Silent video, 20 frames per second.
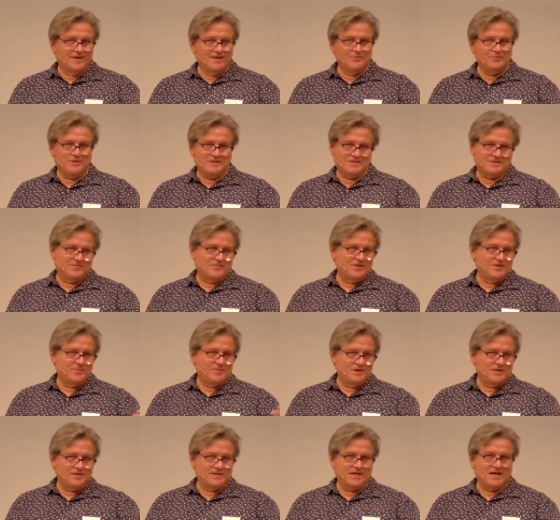enemies of
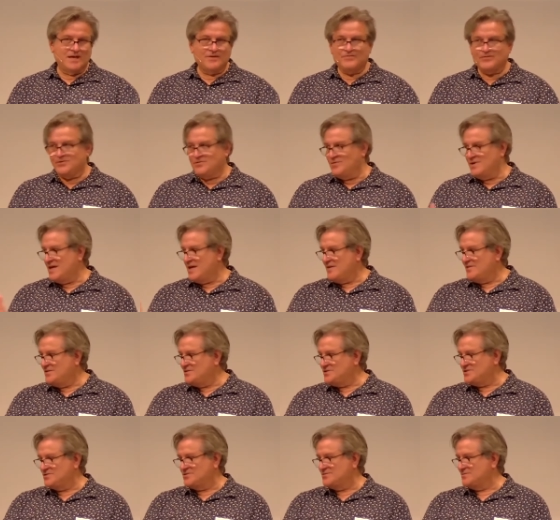him and he died for you, now
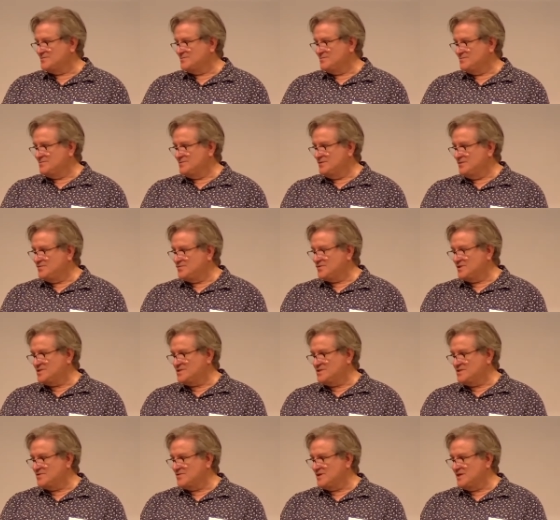that you're, you've
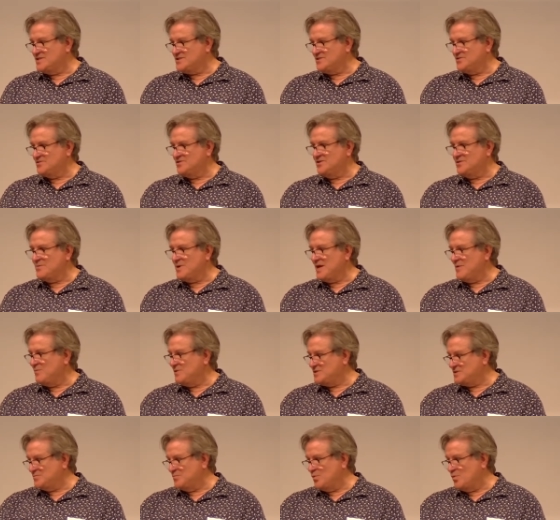trusted Christ and you're in him, how
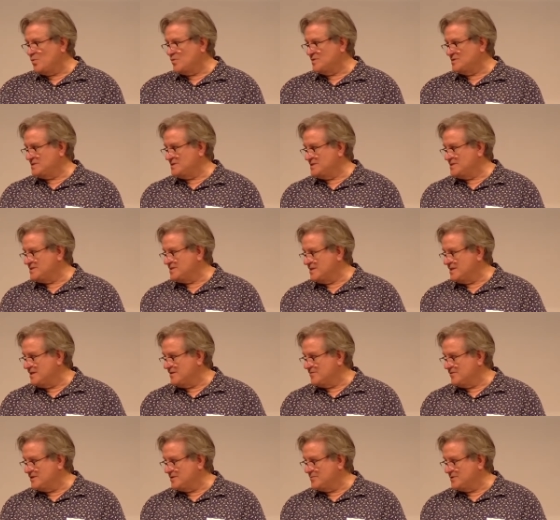much more is his
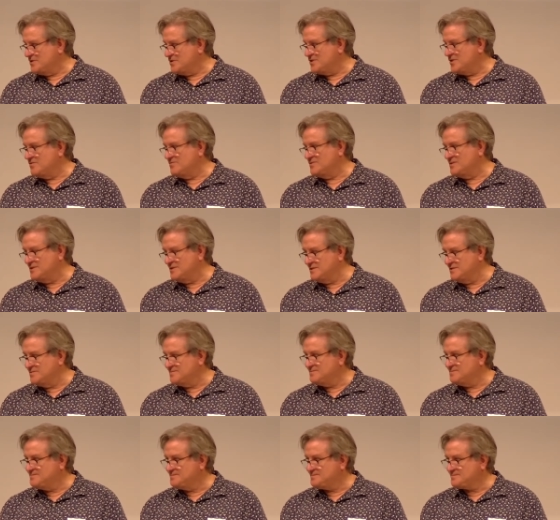love going to be shown to
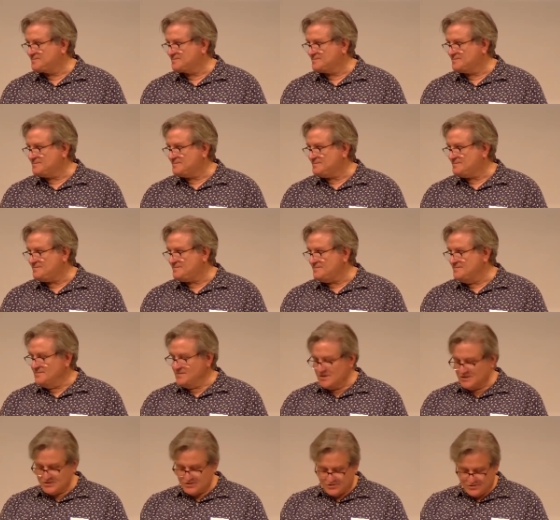you?
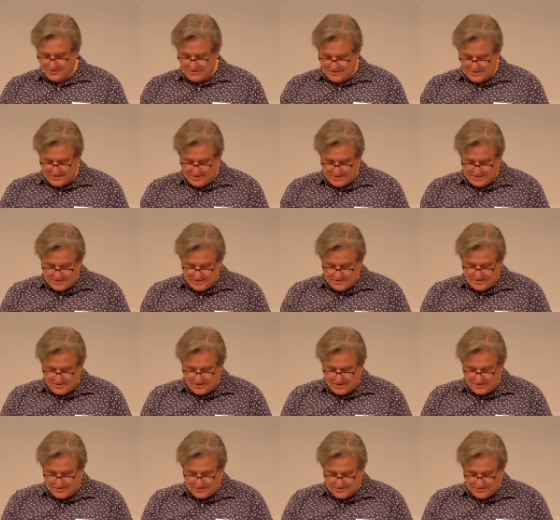Because you're his sons and
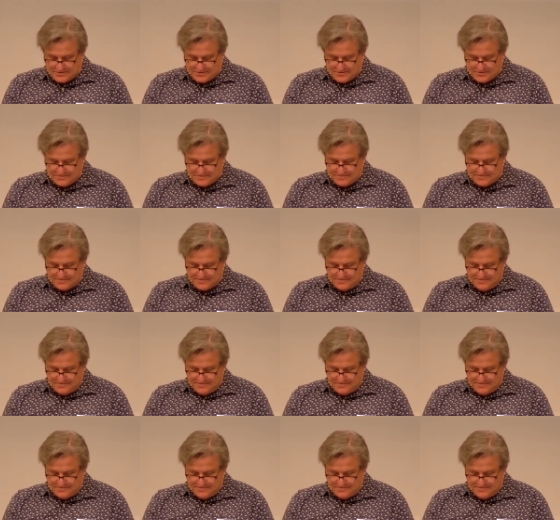daughters.